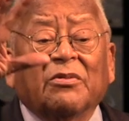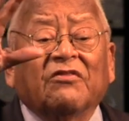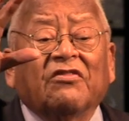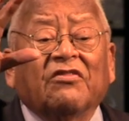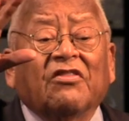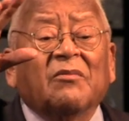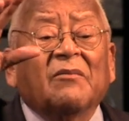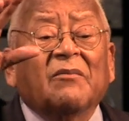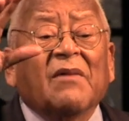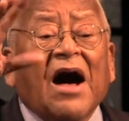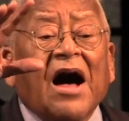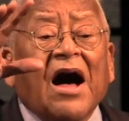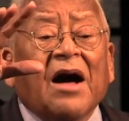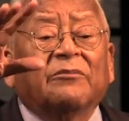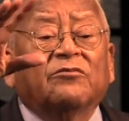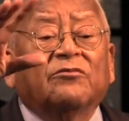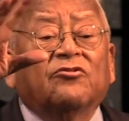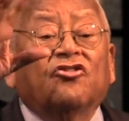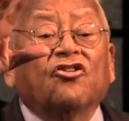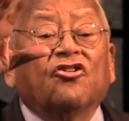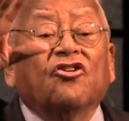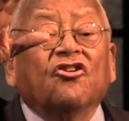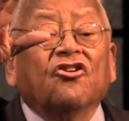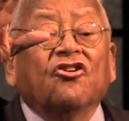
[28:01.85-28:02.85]
of the
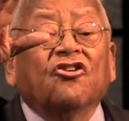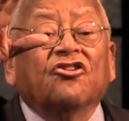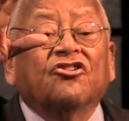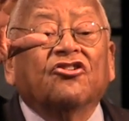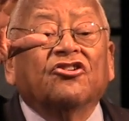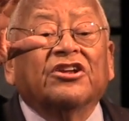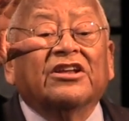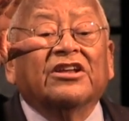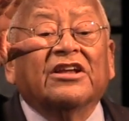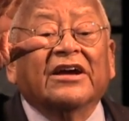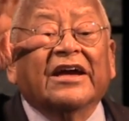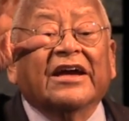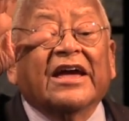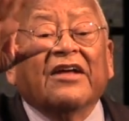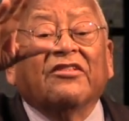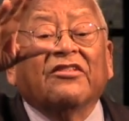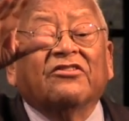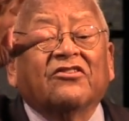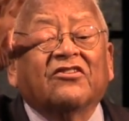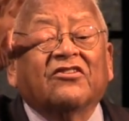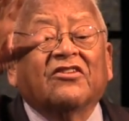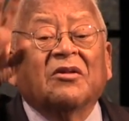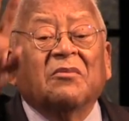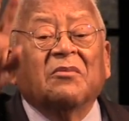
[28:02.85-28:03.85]
mob turned
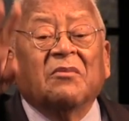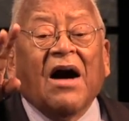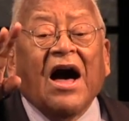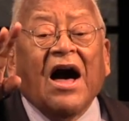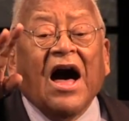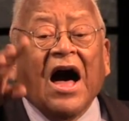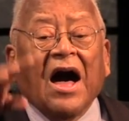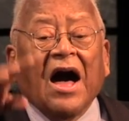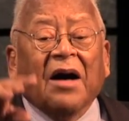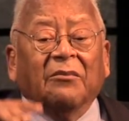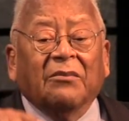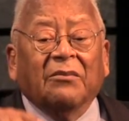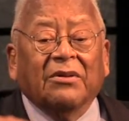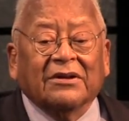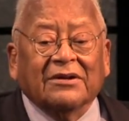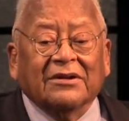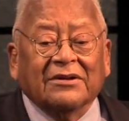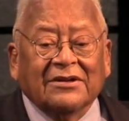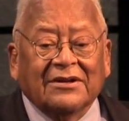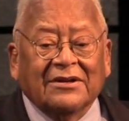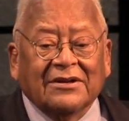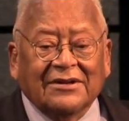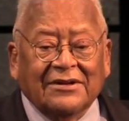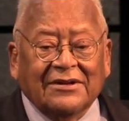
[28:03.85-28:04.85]
against the mob
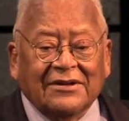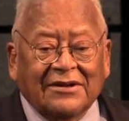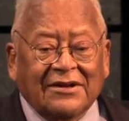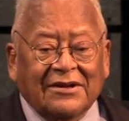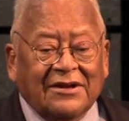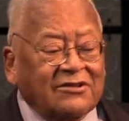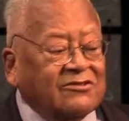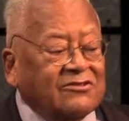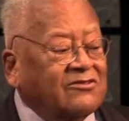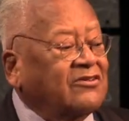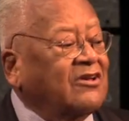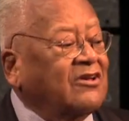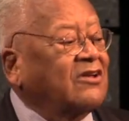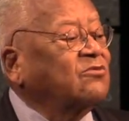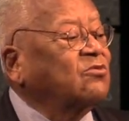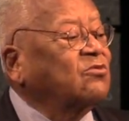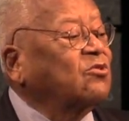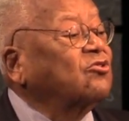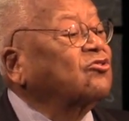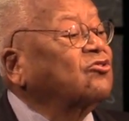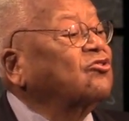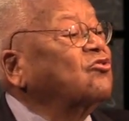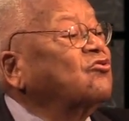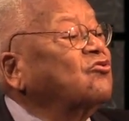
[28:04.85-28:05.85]
and said,
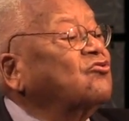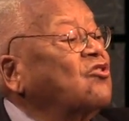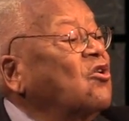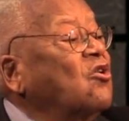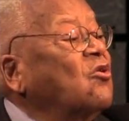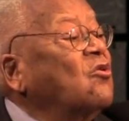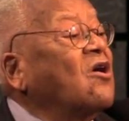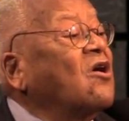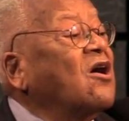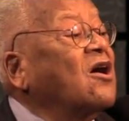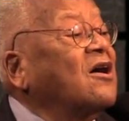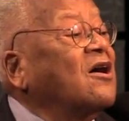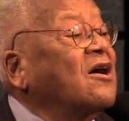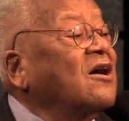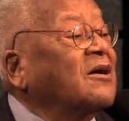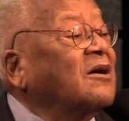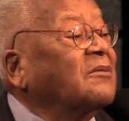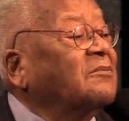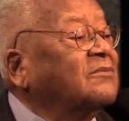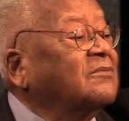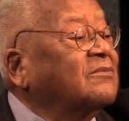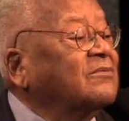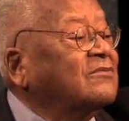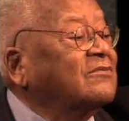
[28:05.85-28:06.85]
"We'll do no
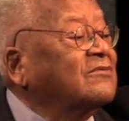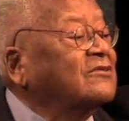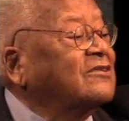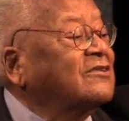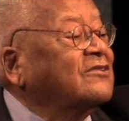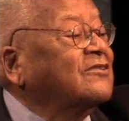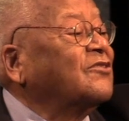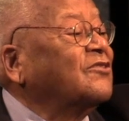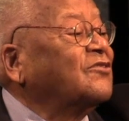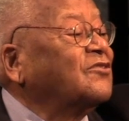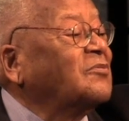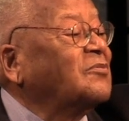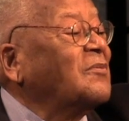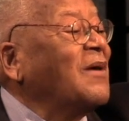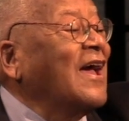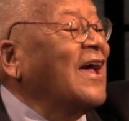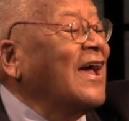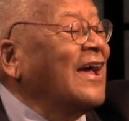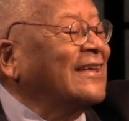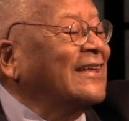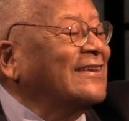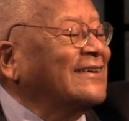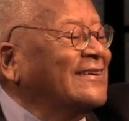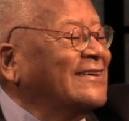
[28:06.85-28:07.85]
harm to this
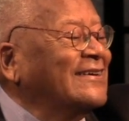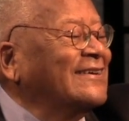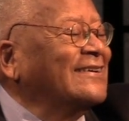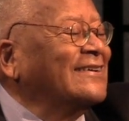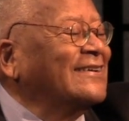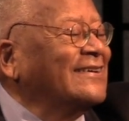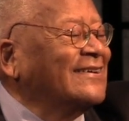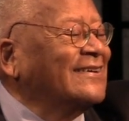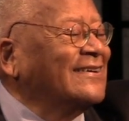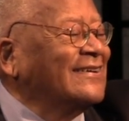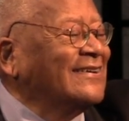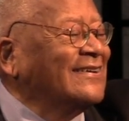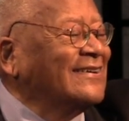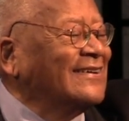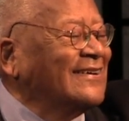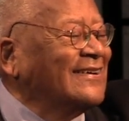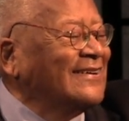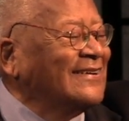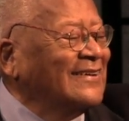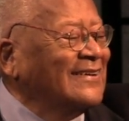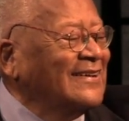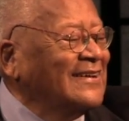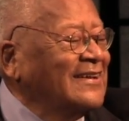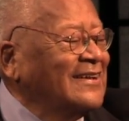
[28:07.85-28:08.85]
man,"
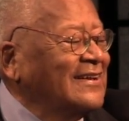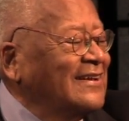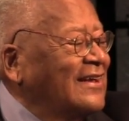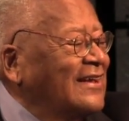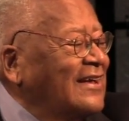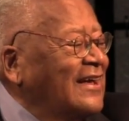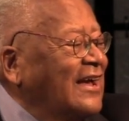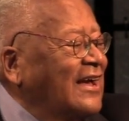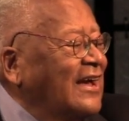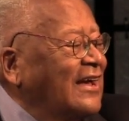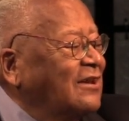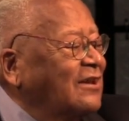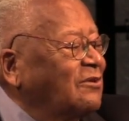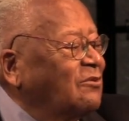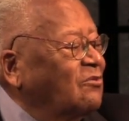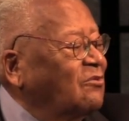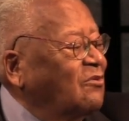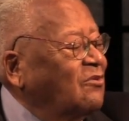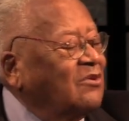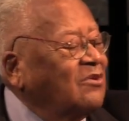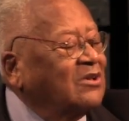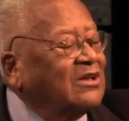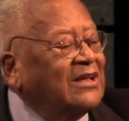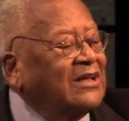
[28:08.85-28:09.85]
and
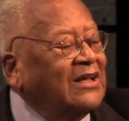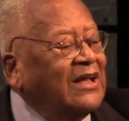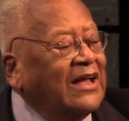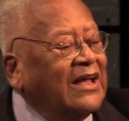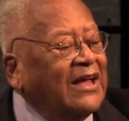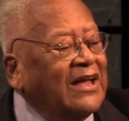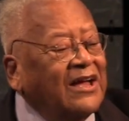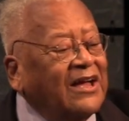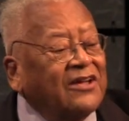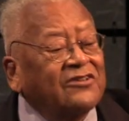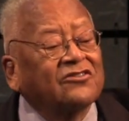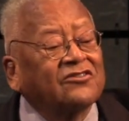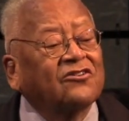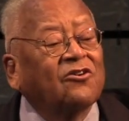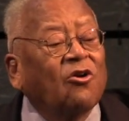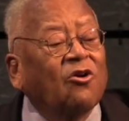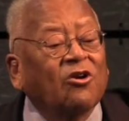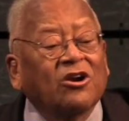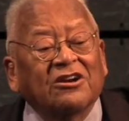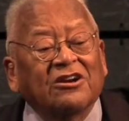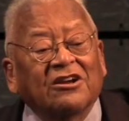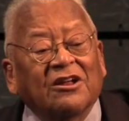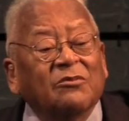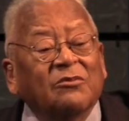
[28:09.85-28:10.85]

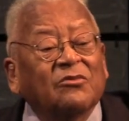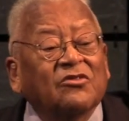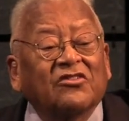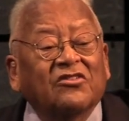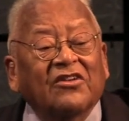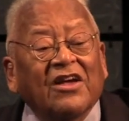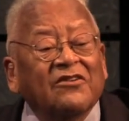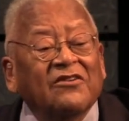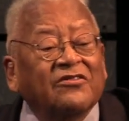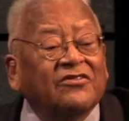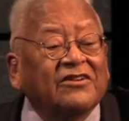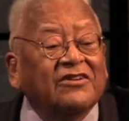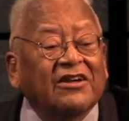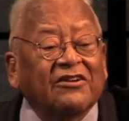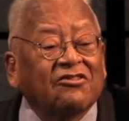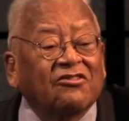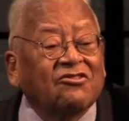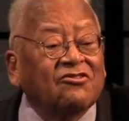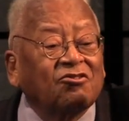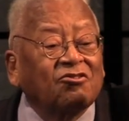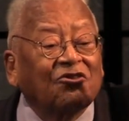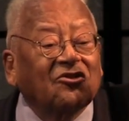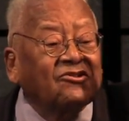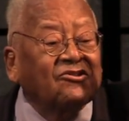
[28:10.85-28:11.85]
escorted him safely
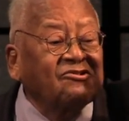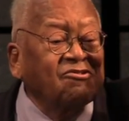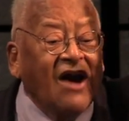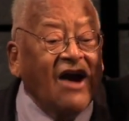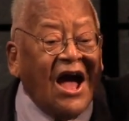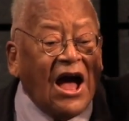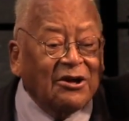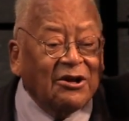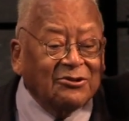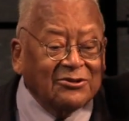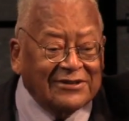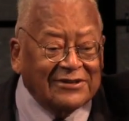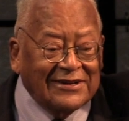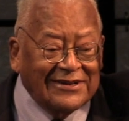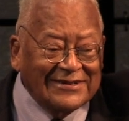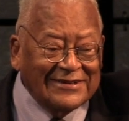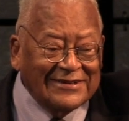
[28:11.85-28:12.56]
through the crowd